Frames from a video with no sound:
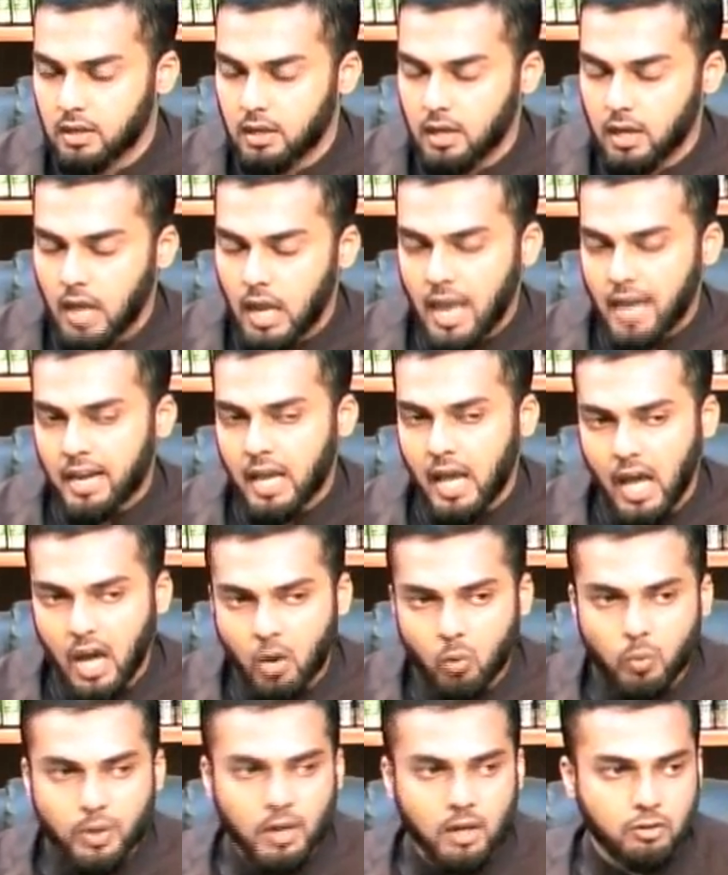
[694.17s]
and how
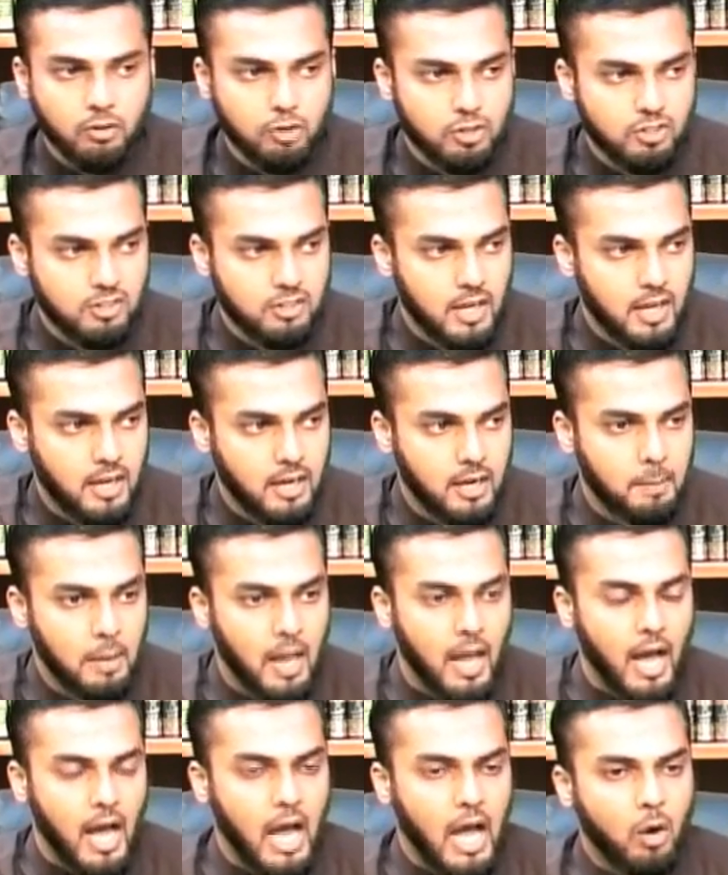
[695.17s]
we understand them,
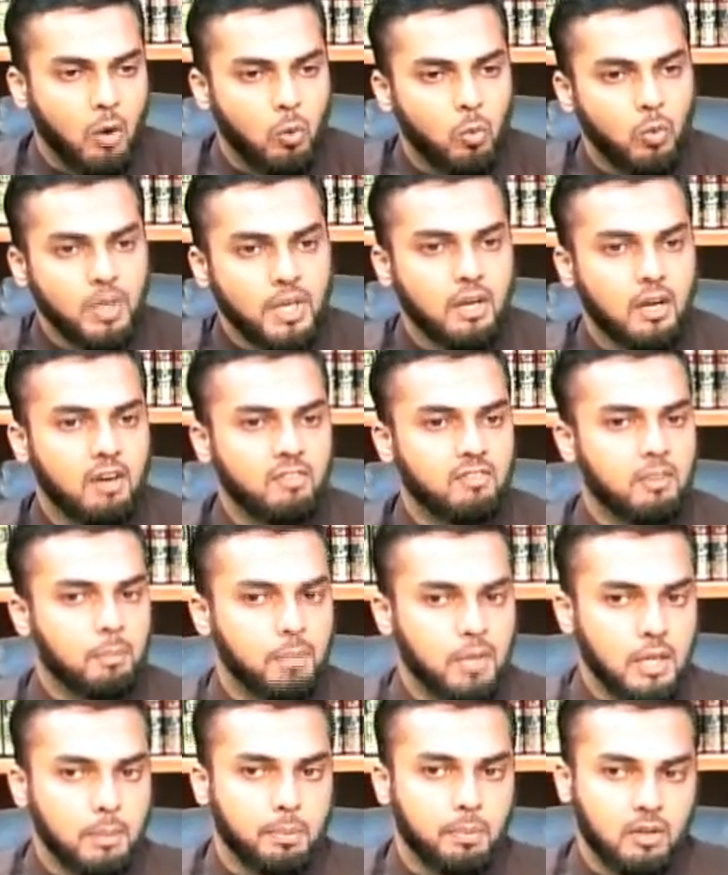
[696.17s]
how we of the
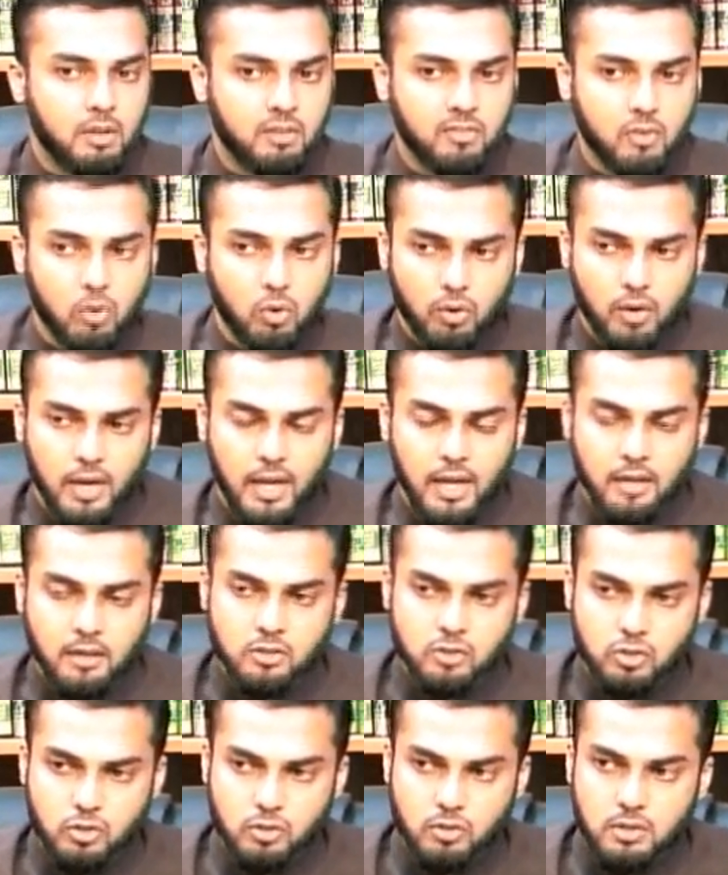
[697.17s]
people of Quran and
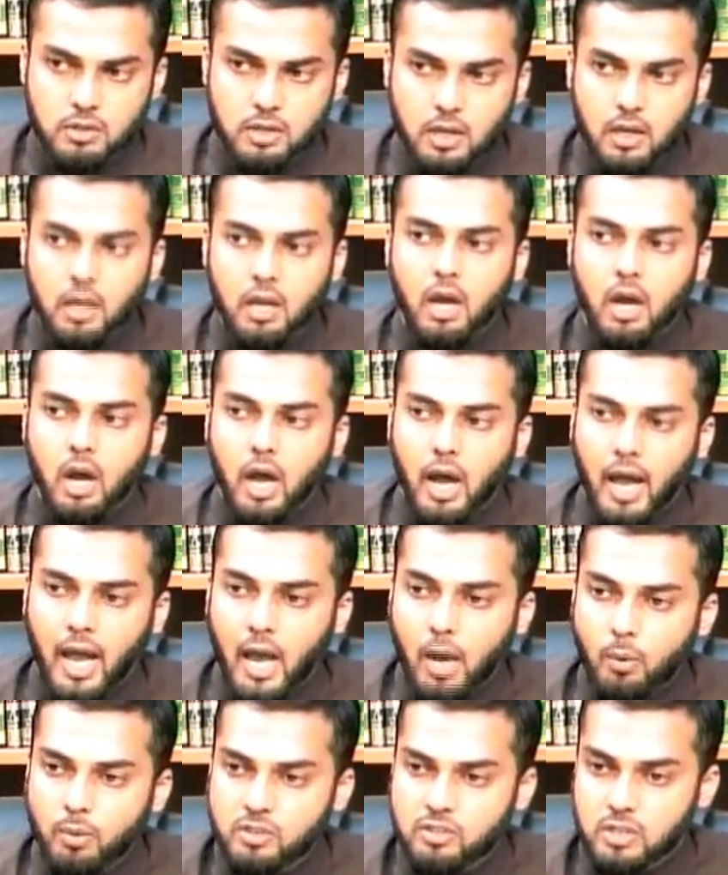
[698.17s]
Sunnah, how
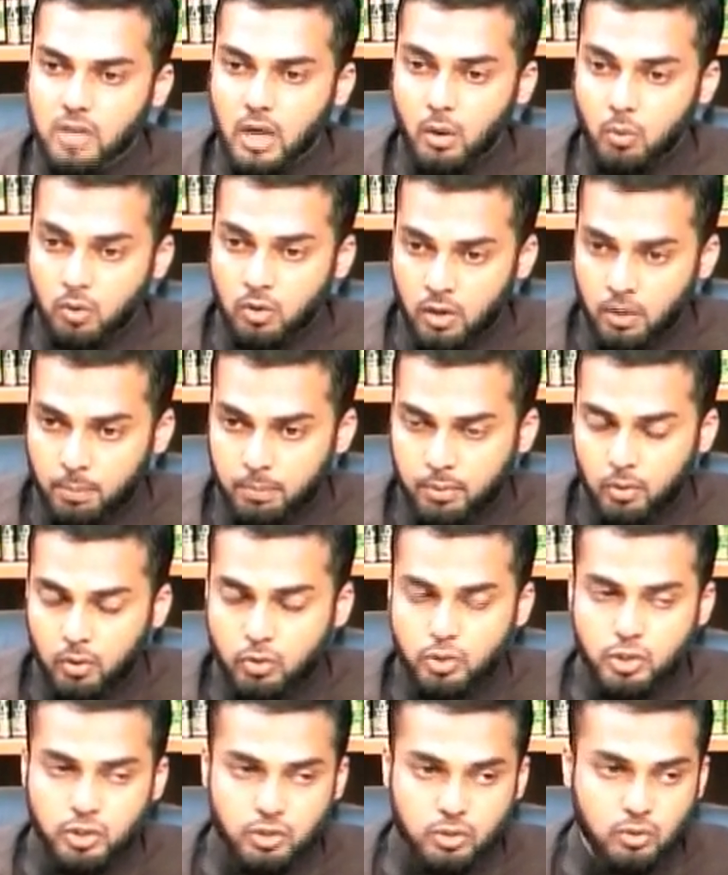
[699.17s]
is our
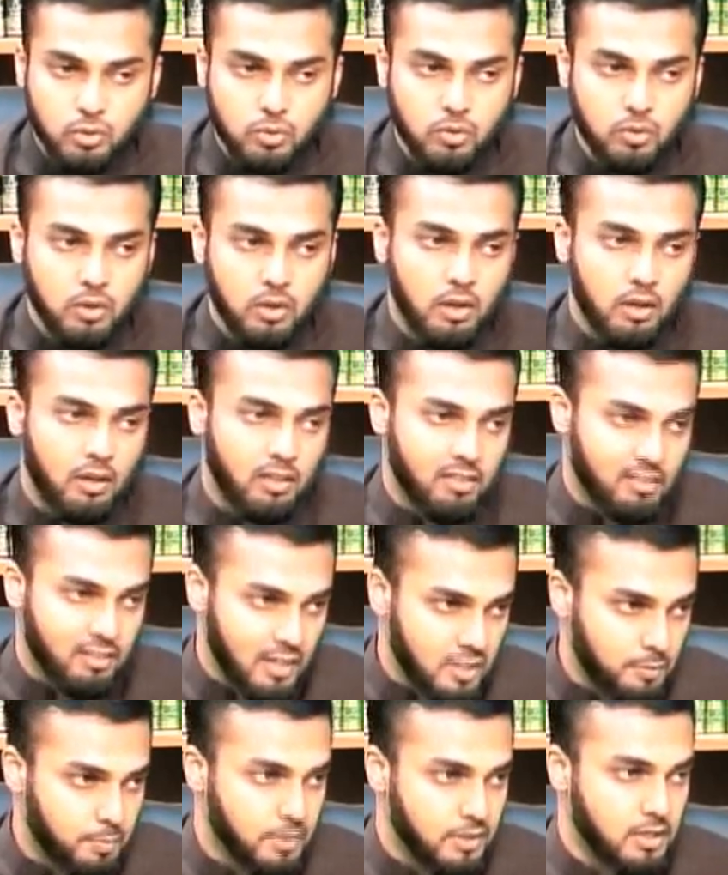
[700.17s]
approach to these
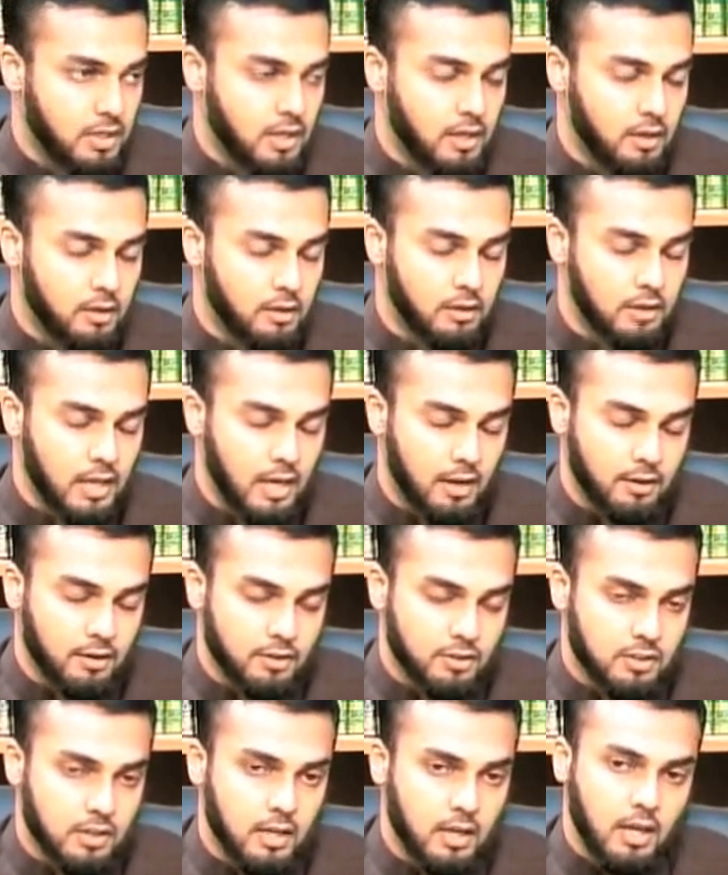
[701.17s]
particular letters.
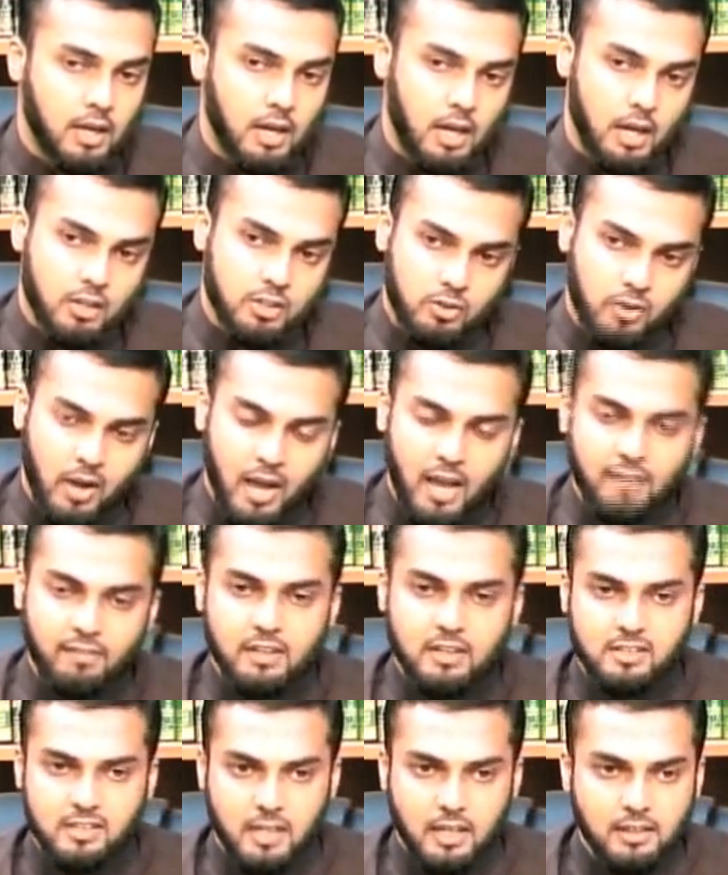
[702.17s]
So having
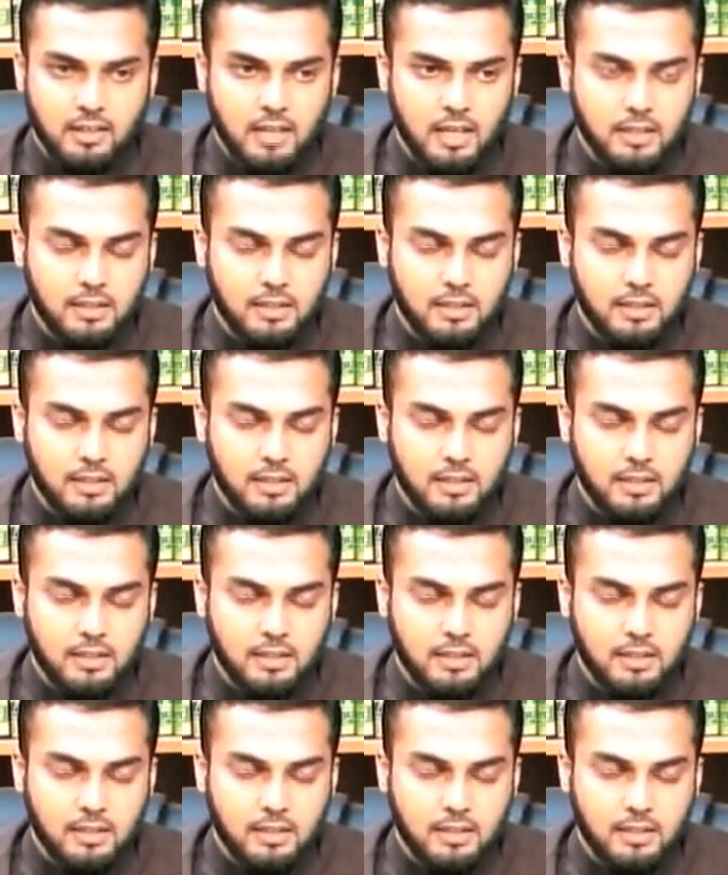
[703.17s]
said that,